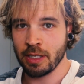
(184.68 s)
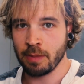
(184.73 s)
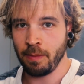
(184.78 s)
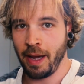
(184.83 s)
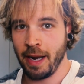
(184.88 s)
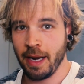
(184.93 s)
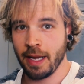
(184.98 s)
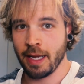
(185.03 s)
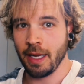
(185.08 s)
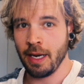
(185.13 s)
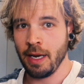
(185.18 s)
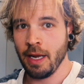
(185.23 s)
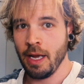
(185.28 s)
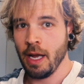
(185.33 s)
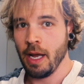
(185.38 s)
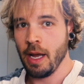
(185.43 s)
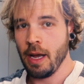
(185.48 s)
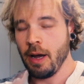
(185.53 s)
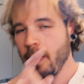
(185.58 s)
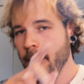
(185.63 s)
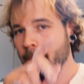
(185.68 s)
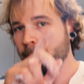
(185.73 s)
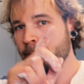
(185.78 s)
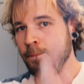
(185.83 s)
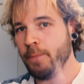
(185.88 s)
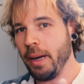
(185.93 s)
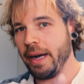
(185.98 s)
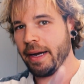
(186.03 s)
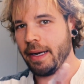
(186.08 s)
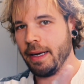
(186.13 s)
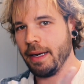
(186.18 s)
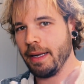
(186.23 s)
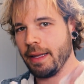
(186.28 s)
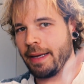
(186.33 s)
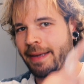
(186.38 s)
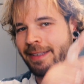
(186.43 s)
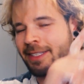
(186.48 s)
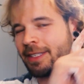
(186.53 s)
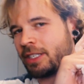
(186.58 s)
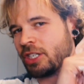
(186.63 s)
this mannequin. But
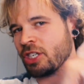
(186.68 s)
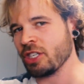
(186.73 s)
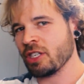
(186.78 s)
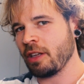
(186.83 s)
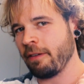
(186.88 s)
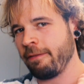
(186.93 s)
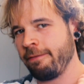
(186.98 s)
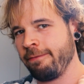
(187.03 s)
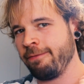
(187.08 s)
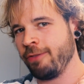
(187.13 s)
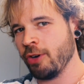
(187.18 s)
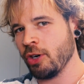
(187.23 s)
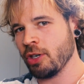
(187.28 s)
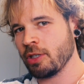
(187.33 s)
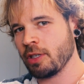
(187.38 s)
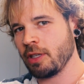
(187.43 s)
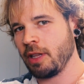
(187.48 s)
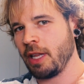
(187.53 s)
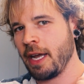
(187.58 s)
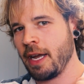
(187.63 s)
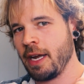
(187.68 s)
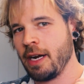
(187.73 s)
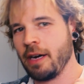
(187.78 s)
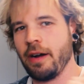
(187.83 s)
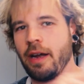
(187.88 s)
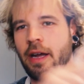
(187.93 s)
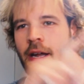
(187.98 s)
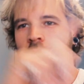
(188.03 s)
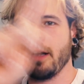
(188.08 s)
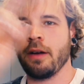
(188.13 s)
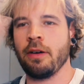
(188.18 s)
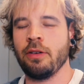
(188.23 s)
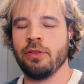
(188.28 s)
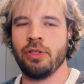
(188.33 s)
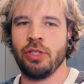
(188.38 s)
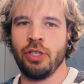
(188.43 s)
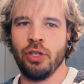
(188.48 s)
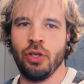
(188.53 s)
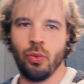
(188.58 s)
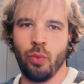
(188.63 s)
that's just the first layer and I will
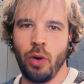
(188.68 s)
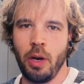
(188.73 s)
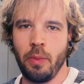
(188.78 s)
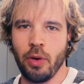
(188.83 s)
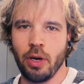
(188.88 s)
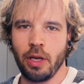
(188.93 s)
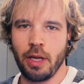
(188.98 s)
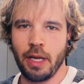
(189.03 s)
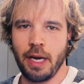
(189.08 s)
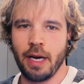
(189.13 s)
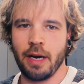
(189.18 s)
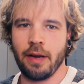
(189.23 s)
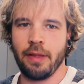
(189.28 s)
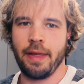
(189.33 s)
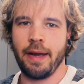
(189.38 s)
do one more layer,